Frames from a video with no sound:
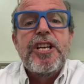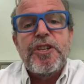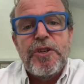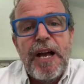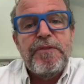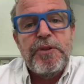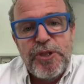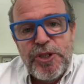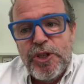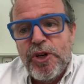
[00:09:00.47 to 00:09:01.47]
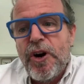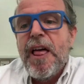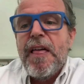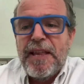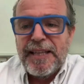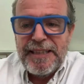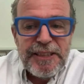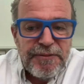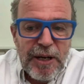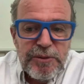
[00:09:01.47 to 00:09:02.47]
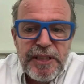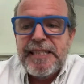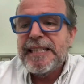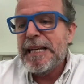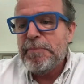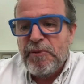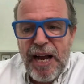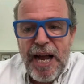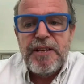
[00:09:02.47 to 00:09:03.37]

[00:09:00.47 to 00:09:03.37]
So you have to be sure that founder is the type of guy